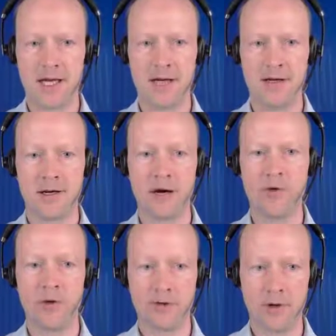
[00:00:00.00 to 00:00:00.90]
and
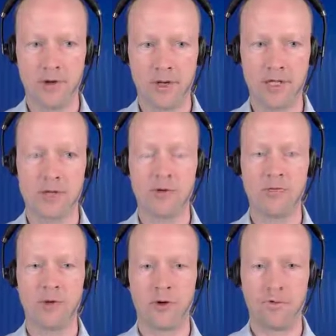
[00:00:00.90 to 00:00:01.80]
our role is to
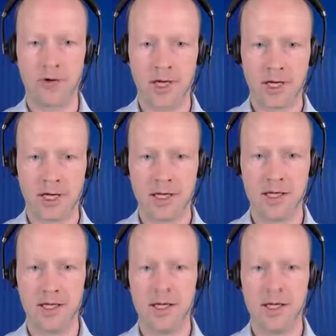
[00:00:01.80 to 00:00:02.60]
provide